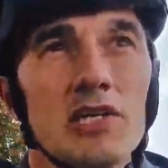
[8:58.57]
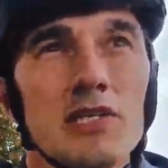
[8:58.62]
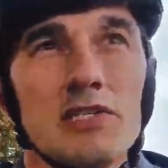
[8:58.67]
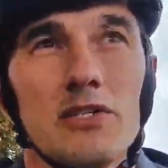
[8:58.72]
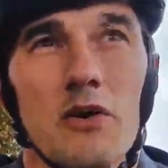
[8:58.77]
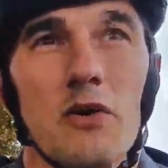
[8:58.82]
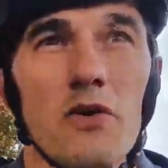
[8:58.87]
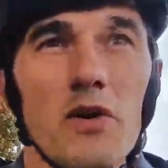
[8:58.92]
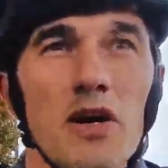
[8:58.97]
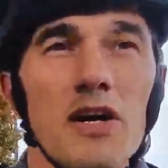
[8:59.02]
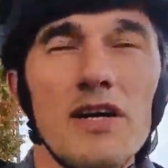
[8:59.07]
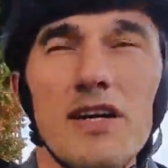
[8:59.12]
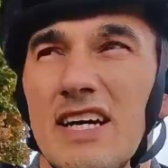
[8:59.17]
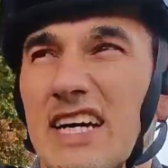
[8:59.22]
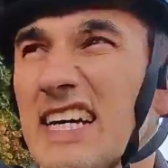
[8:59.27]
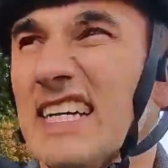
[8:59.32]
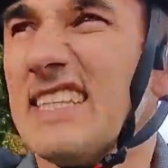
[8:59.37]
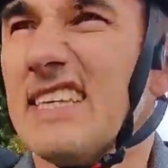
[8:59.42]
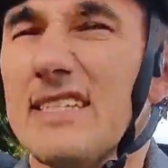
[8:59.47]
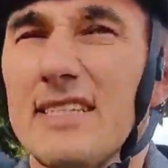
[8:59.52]
So
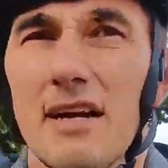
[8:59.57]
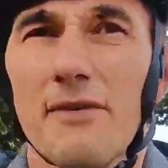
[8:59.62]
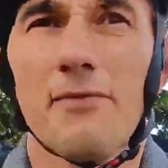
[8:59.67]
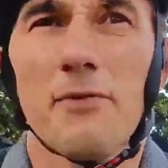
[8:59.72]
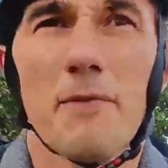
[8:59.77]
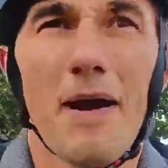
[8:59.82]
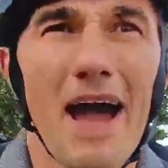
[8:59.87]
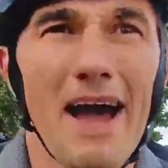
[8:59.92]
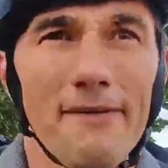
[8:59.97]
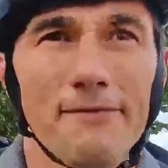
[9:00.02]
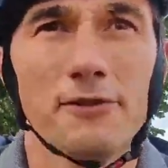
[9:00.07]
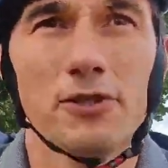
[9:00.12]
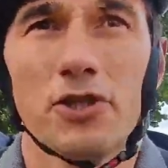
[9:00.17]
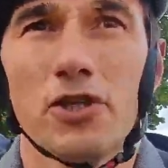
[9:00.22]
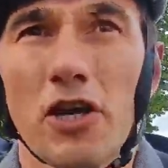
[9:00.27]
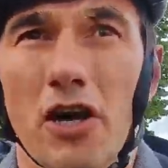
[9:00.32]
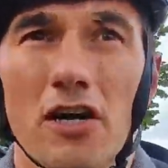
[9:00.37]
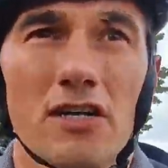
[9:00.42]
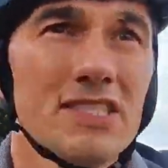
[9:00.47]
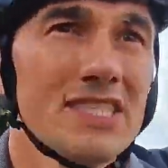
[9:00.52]
these are from
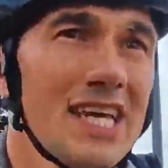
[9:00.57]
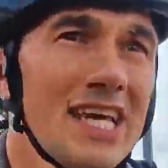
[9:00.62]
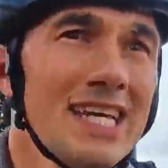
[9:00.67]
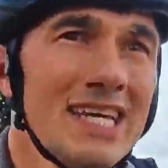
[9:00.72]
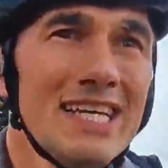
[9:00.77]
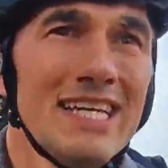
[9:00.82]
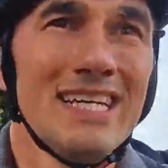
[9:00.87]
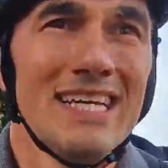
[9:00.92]
Aftershocks,